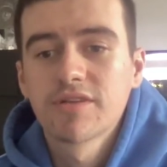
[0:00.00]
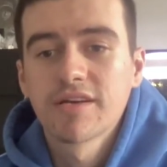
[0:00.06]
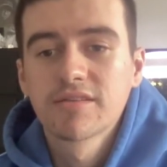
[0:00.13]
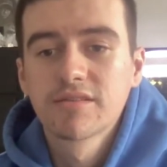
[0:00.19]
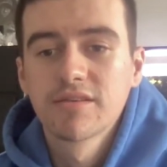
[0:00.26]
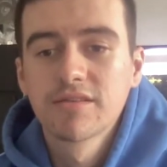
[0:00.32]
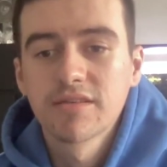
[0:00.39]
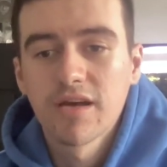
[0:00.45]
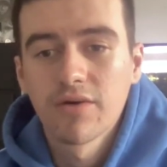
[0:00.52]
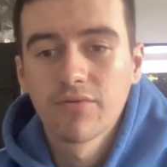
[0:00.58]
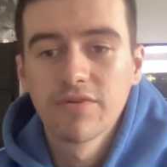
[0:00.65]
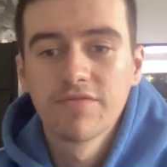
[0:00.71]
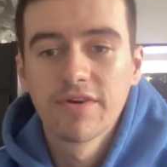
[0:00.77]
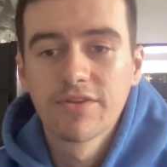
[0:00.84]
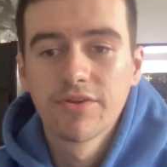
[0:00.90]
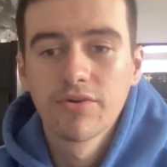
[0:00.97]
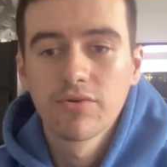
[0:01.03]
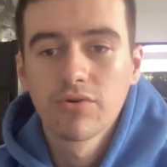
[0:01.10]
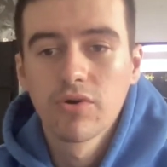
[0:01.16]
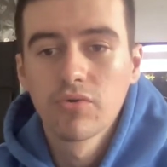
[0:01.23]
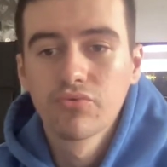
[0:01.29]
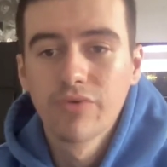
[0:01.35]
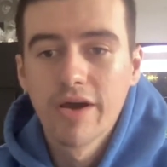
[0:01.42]
This is a wee video
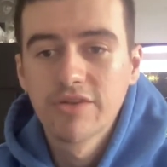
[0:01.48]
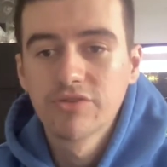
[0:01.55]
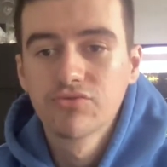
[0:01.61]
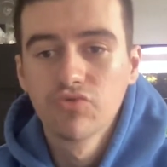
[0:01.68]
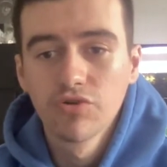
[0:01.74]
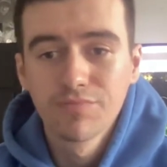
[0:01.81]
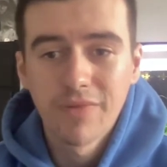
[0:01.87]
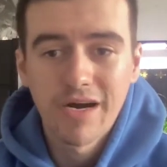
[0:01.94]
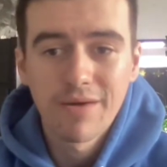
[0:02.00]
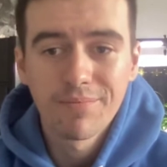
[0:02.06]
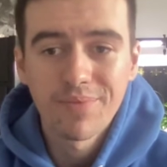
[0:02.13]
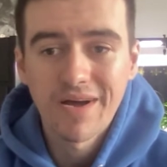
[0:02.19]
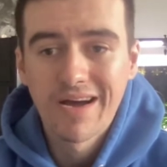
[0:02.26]
called Ryan's Roadmap,